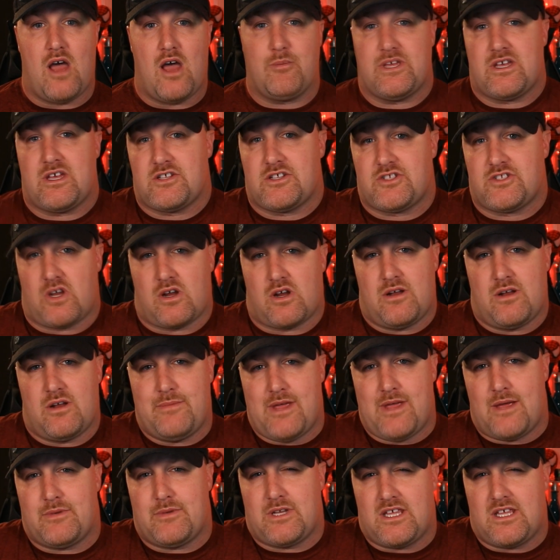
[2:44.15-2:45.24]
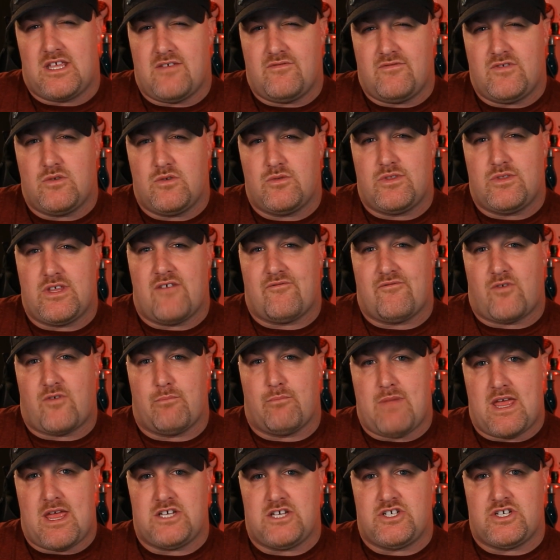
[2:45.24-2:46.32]
because they're going to be able to give you the
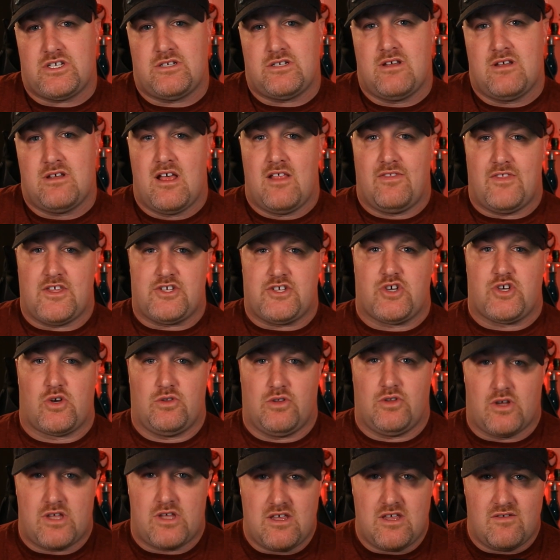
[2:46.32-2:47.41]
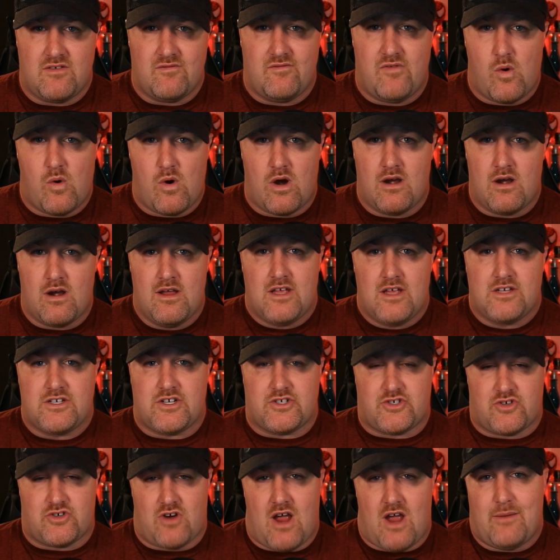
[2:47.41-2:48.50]
information that you're looking for to
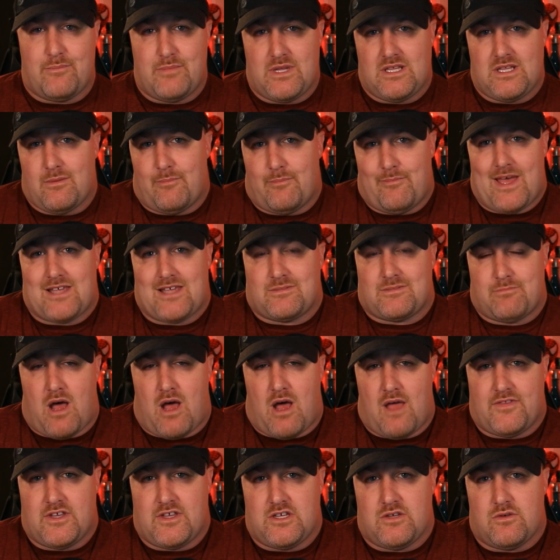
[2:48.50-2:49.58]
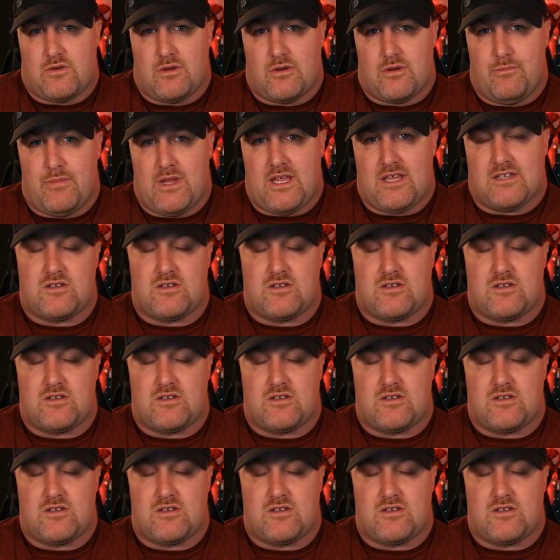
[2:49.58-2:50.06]
try to be the best mod that you can be.